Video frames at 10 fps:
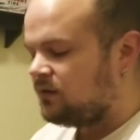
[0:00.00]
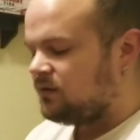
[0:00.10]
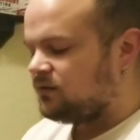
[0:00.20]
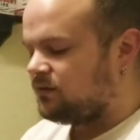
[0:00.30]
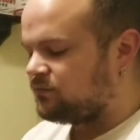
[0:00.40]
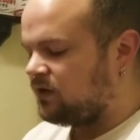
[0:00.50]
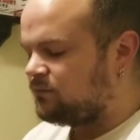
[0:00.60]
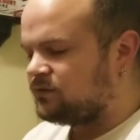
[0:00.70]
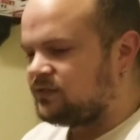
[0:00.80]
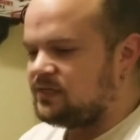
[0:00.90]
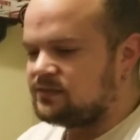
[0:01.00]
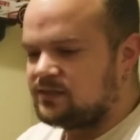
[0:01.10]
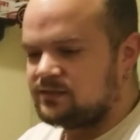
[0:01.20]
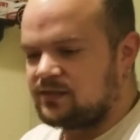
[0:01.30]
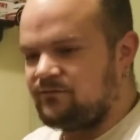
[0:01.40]
The problem with these
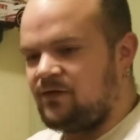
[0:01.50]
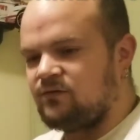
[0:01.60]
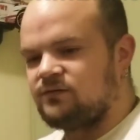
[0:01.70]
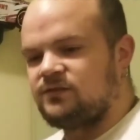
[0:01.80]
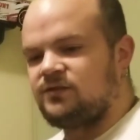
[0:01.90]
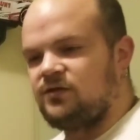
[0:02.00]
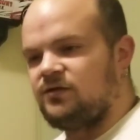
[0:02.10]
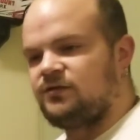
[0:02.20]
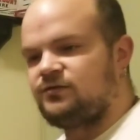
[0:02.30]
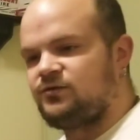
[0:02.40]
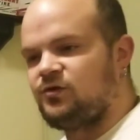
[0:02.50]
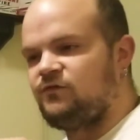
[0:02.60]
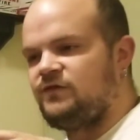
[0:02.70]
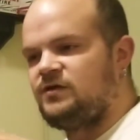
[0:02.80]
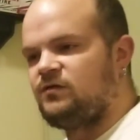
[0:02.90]
is, if I was to turn two
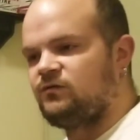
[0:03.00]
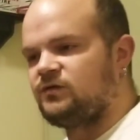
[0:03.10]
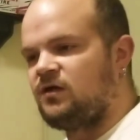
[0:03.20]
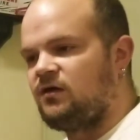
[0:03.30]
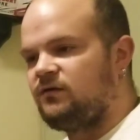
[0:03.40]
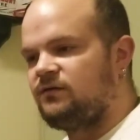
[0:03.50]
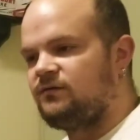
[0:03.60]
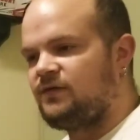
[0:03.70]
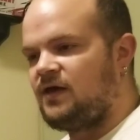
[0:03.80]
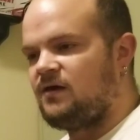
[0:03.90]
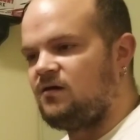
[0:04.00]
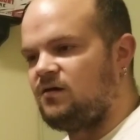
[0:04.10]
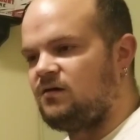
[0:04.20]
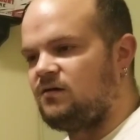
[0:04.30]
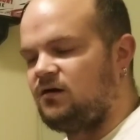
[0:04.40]
vehicles on that
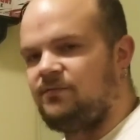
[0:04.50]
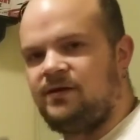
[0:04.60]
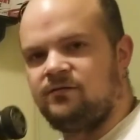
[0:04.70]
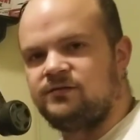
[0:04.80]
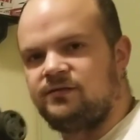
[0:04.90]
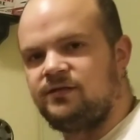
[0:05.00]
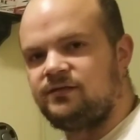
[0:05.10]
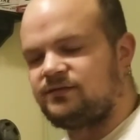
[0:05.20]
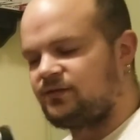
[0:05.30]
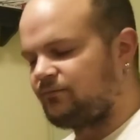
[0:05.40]
are bound to this,